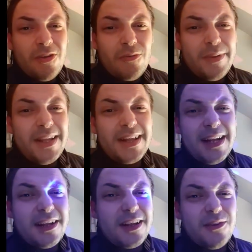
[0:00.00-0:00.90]
But he just did it
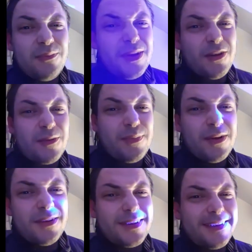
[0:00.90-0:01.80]
because he couldn't be asked
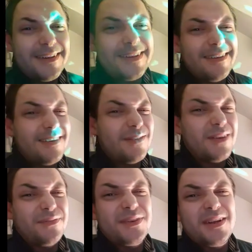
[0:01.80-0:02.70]
to put,
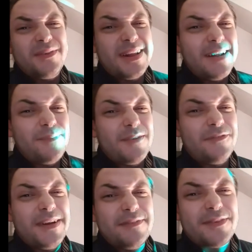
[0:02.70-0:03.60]
instead of putting
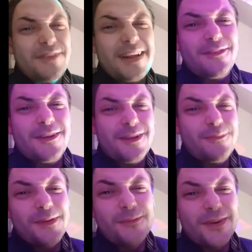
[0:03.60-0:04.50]
3 different tracks on, I just
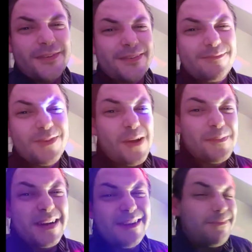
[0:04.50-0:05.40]
put the one on,
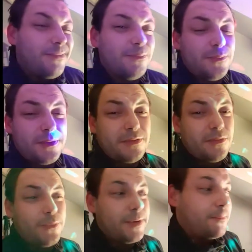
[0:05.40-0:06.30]
9-minute,
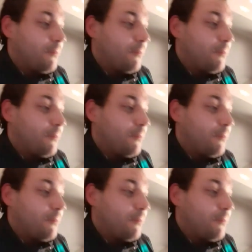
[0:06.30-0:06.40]
sorted.